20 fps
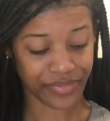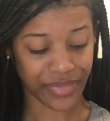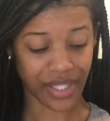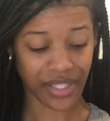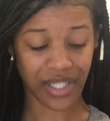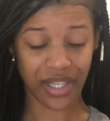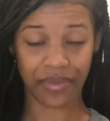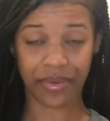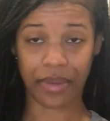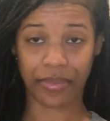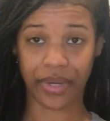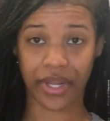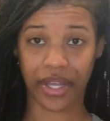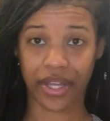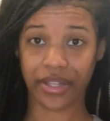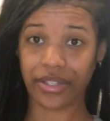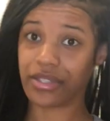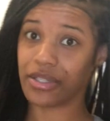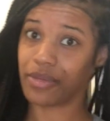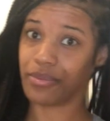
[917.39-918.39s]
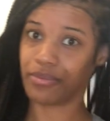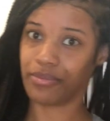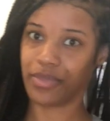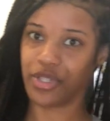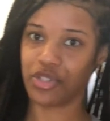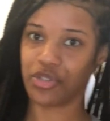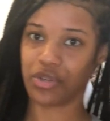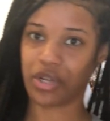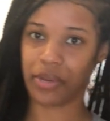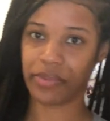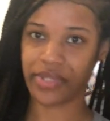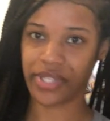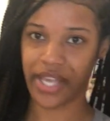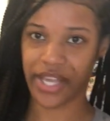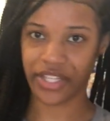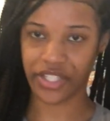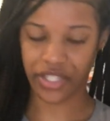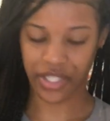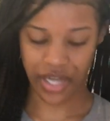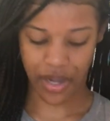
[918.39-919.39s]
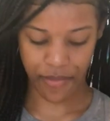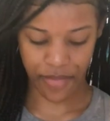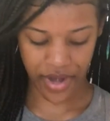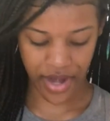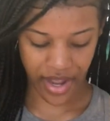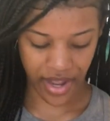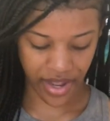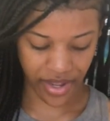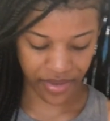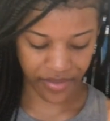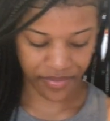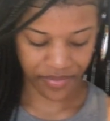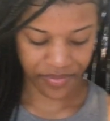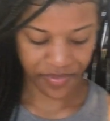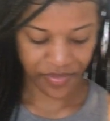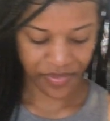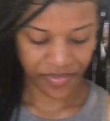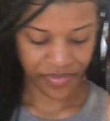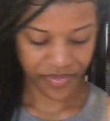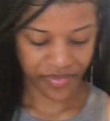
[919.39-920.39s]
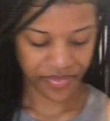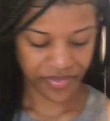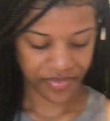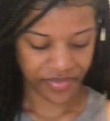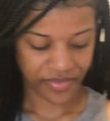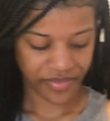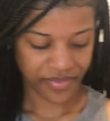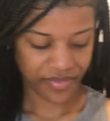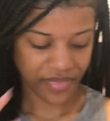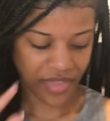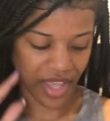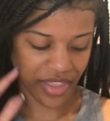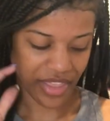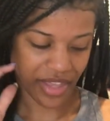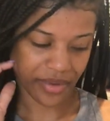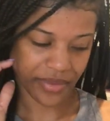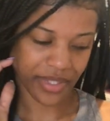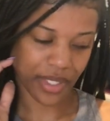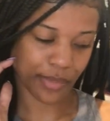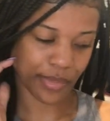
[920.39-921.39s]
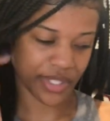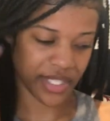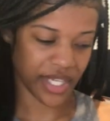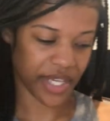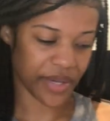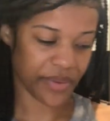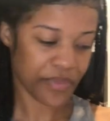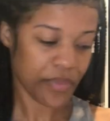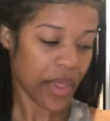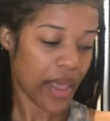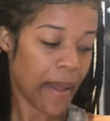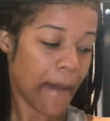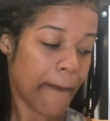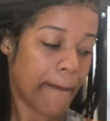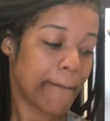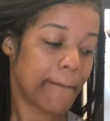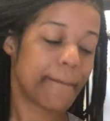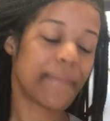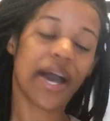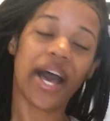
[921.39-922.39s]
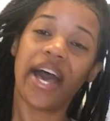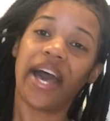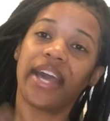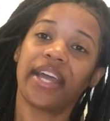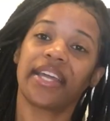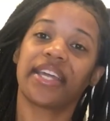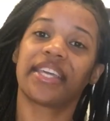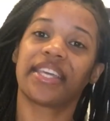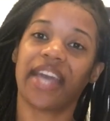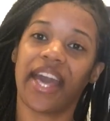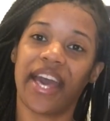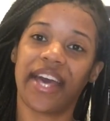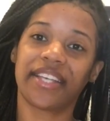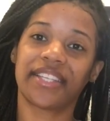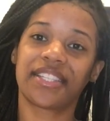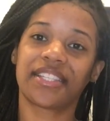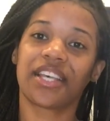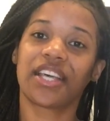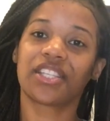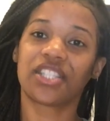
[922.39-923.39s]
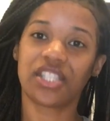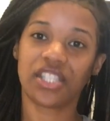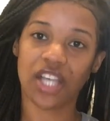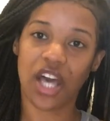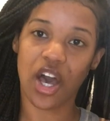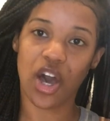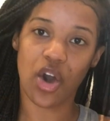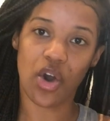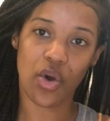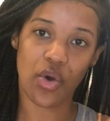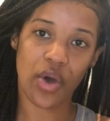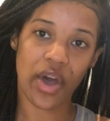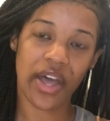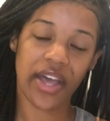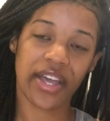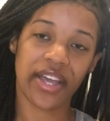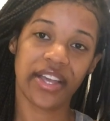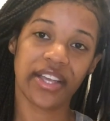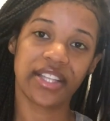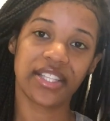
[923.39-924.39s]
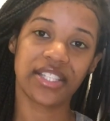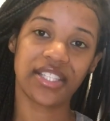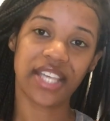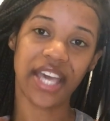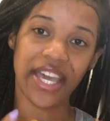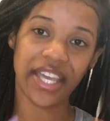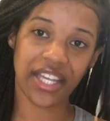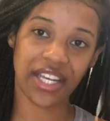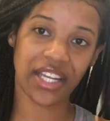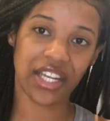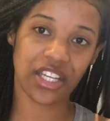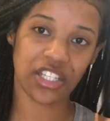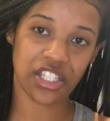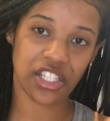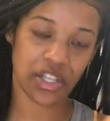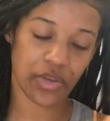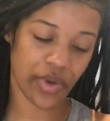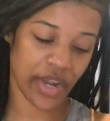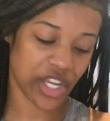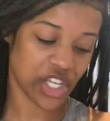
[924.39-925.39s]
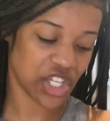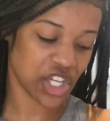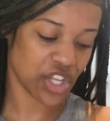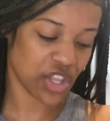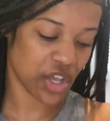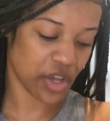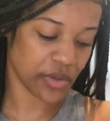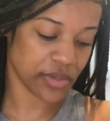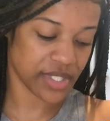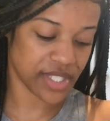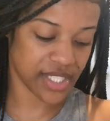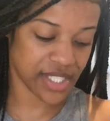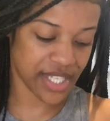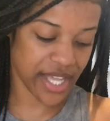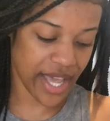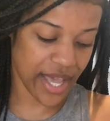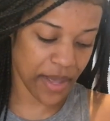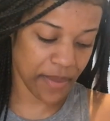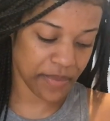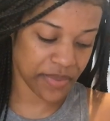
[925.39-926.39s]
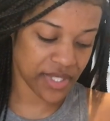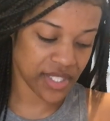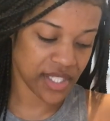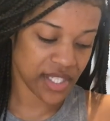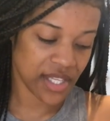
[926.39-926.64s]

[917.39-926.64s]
Skip number 9. So menstrual cup was actually number 9. Thought it was number 10. But yes, so take into consideration those steps.